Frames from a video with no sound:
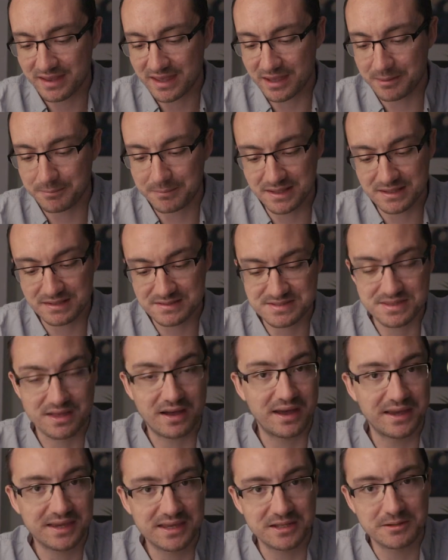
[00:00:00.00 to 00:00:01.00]
and means
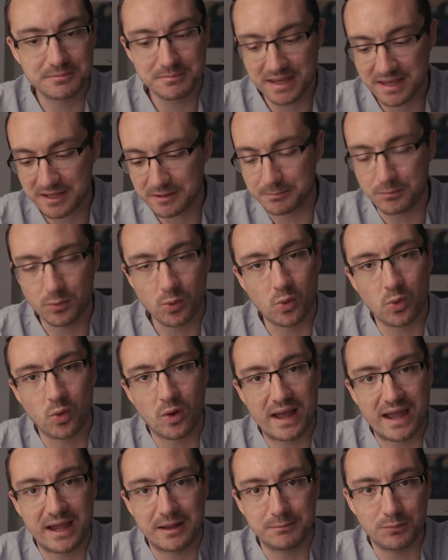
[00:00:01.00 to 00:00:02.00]
that I can make more
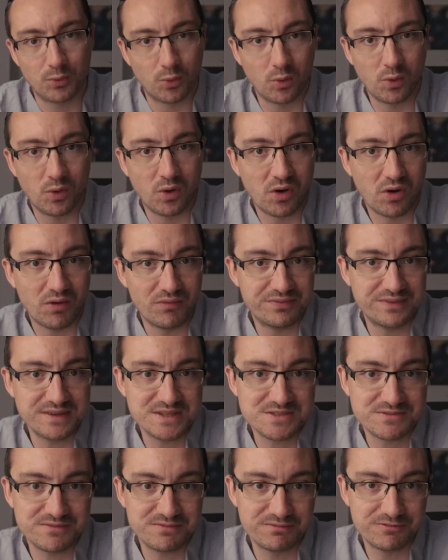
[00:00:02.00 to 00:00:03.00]
and more of
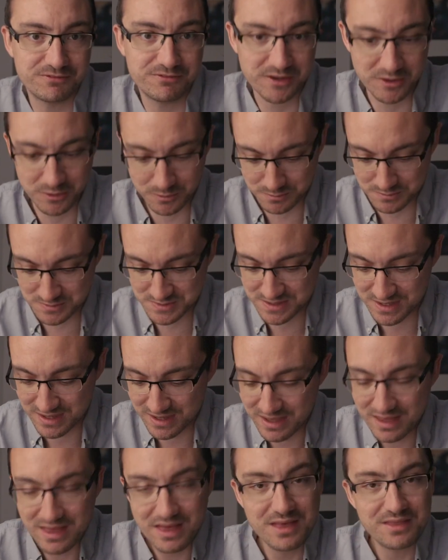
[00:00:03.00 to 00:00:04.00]
these films.
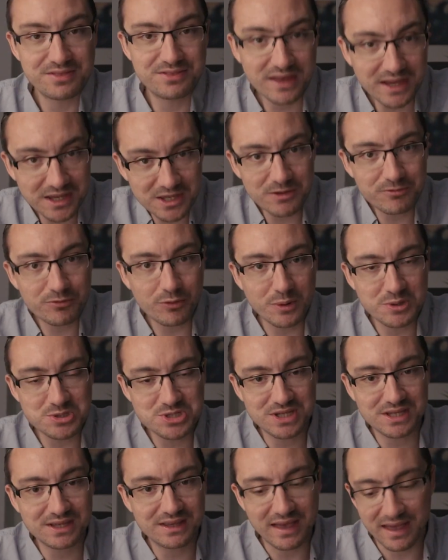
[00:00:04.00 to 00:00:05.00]
Thank you for
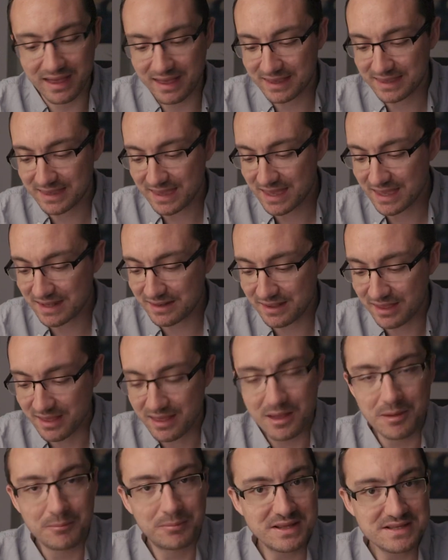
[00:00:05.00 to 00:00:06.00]
watching again.
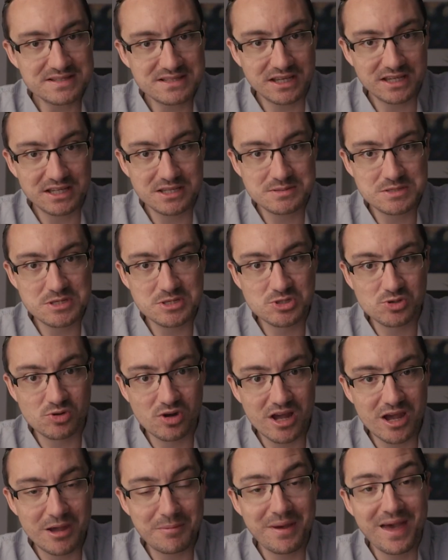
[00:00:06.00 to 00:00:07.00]
Please like and
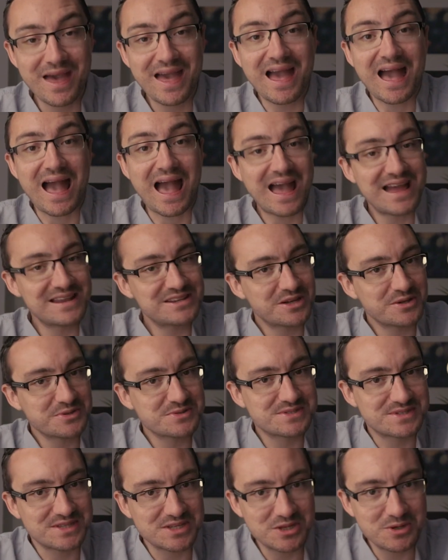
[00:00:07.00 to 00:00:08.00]
subscribe, and I'll
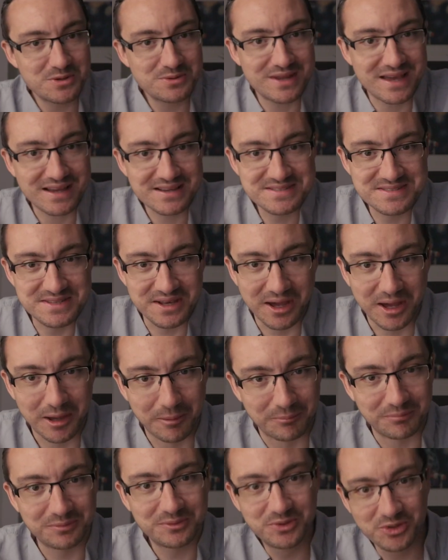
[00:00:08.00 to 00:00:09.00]
see you next
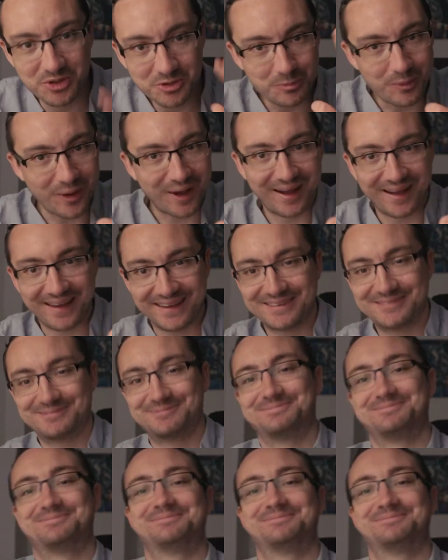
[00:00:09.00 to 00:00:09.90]
time. Goodbye.